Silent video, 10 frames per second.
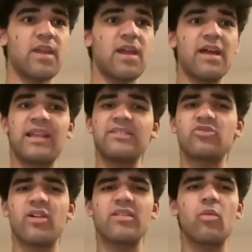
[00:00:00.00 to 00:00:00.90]
And let's
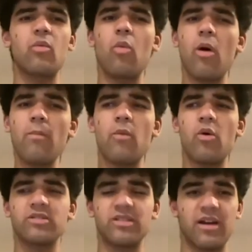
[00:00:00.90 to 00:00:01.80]
try that one
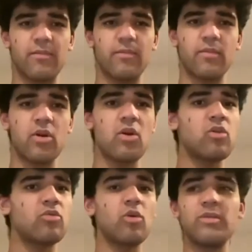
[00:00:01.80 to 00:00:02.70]
more time.
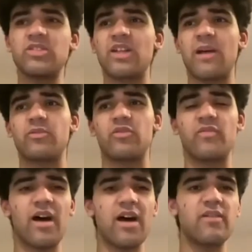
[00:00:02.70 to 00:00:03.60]
Romans chapter
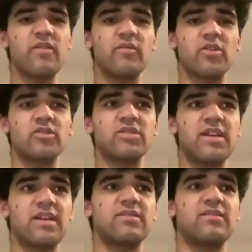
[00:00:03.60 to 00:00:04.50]
5, verse
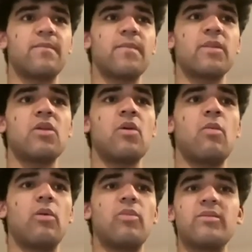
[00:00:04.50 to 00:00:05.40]
8.
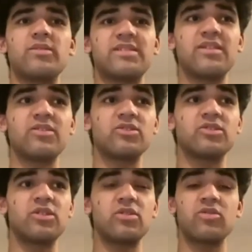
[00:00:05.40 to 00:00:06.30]
While we were sinners,
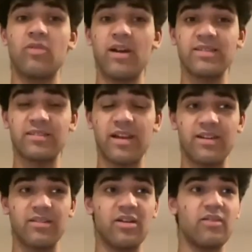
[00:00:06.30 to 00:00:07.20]
Christ
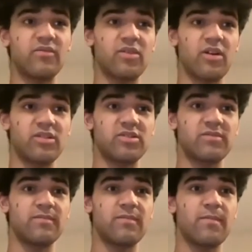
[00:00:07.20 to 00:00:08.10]
died for us.
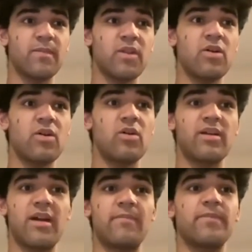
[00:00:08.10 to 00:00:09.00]

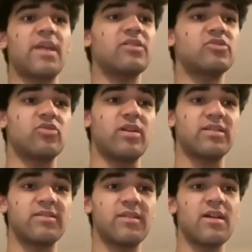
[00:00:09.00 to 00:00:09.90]
Okay, that is
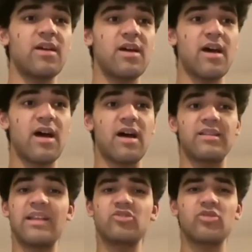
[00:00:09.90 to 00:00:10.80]
great.
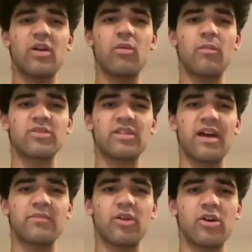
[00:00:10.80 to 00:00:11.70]
Let's try it one more
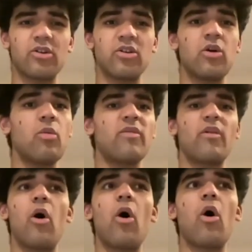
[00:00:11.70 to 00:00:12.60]
time now with
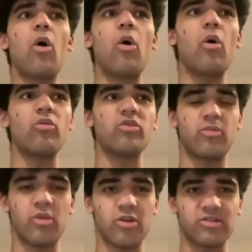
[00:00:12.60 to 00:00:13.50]
all the
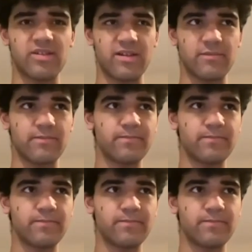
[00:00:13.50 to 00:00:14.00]
words in.